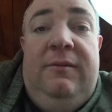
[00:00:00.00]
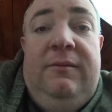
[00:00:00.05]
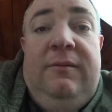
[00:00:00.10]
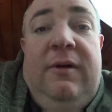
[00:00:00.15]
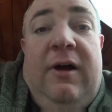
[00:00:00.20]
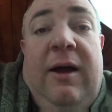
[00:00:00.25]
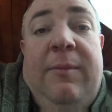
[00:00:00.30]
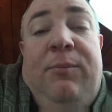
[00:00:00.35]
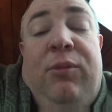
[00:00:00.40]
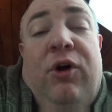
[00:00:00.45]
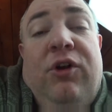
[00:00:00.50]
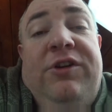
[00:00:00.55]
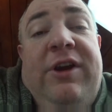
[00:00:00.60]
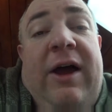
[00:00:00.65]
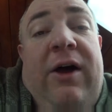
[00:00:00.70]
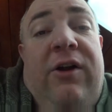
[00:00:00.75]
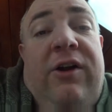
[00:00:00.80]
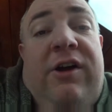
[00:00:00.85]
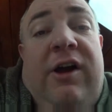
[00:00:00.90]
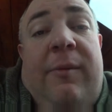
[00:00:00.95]
I pulled
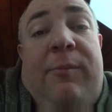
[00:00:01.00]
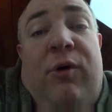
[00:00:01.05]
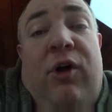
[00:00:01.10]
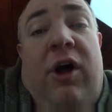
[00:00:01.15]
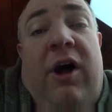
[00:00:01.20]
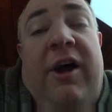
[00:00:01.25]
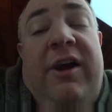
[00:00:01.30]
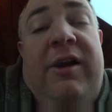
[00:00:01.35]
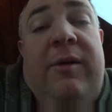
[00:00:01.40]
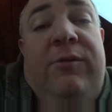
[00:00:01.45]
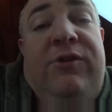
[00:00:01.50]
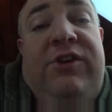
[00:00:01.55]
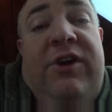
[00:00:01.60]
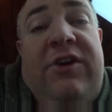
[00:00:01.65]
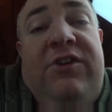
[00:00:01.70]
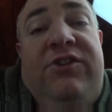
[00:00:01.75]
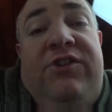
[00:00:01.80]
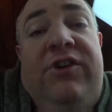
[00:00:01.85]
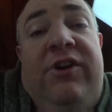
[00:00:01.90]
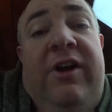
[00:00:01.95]
down a couple items
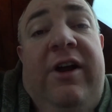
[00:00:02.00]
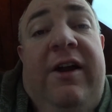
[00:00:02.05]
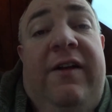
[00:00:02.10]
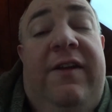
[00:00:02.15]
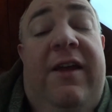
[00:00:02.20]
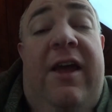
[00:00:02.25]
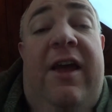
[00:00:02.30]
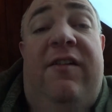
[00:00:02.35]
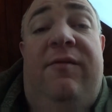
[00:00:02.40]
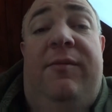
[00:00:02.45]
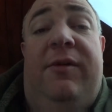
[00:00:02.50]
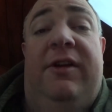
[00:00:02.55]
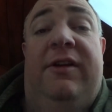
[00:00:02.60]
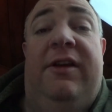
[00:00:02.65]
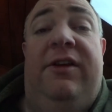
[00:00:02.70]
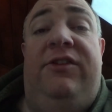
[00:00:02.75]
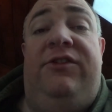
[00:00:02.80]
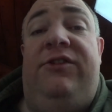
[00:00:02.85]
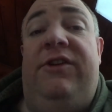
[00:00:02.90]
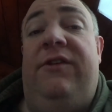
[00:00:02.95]
yesterday that have been
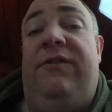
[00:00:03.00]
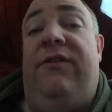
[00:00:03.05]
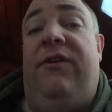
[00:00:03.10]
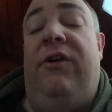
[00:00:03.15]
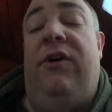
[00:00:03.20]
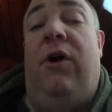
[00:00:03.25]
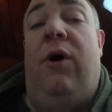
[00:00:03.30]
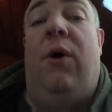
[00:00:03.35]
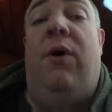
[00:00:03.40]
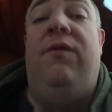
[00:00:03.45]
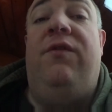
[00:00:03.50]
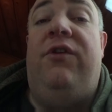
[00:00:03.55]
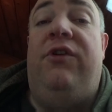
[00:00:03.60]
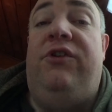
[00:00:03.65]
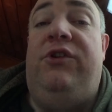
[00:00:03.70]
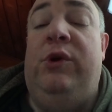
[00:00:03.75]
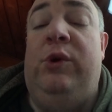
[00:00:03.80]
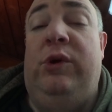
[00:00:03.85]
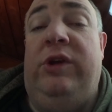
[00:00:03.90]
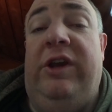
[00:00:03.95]
listed for over
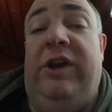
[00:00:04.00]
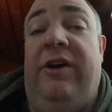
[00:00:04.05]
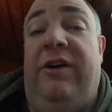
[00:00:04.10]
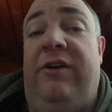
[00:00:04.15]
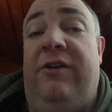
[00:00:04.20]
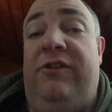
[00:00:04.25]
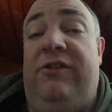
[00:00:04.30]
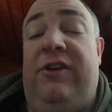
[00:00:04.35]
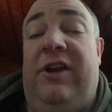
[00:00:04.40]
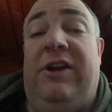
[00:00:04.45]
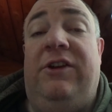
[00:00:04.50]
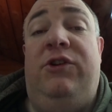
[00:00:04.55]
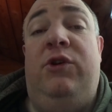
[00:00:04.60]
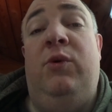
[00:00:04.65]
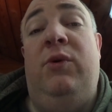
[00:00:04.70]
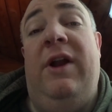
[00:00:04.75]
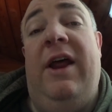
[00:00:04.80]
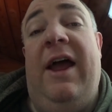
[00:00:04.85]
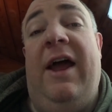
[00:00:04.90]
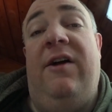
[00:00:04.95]
2 years, like
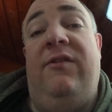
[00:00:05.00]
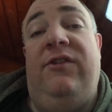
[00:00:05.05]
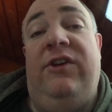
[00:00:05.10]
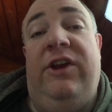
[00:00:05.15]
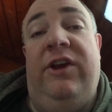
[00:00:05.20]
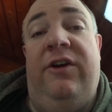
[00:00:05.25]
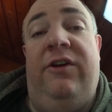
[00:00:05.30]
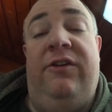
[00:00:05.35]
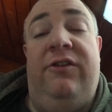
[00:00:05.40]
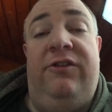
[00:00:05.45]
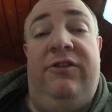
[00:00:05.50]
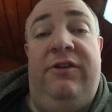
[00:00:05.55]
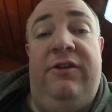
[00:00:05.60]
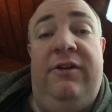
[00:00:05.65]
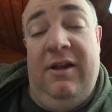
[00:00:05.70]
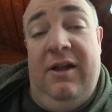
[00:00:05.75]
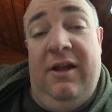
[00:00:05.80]
2.5 years.